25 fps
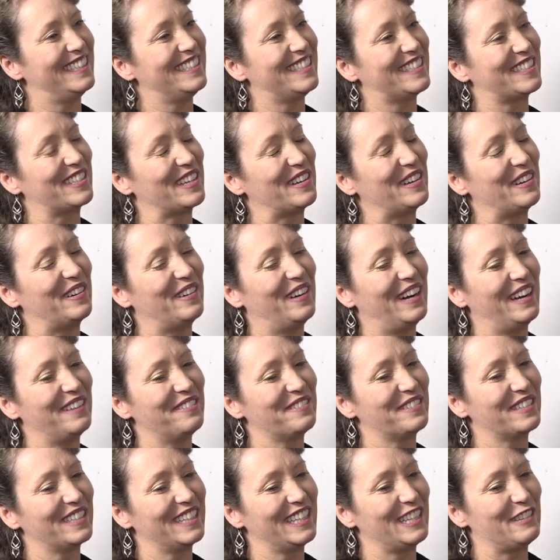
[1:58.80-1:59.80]
And so I
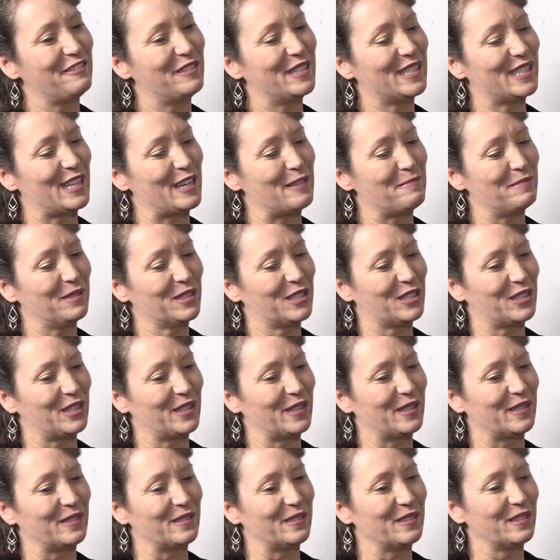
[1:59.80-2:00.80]
really was able
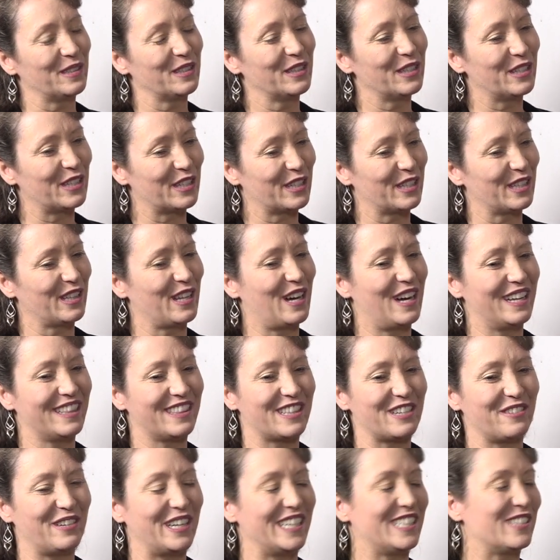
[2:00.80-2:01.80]
to learn a lot,
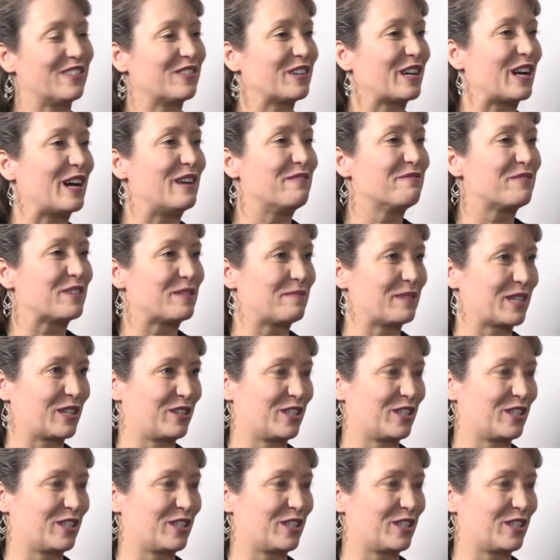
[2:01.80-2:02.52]
though I don't come from a